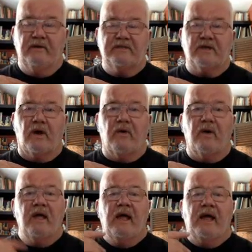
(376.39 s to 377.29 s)

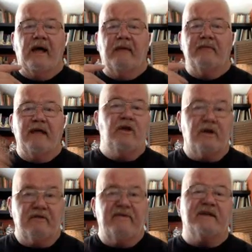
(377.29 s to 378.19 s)
So then you
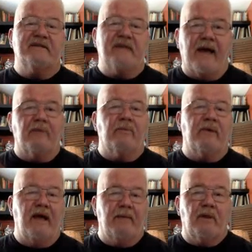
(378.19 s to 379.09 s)
can fix that and
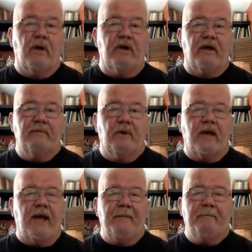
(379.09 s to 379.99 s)
re-upload it,
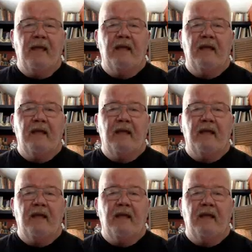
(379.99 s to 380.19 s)
okay?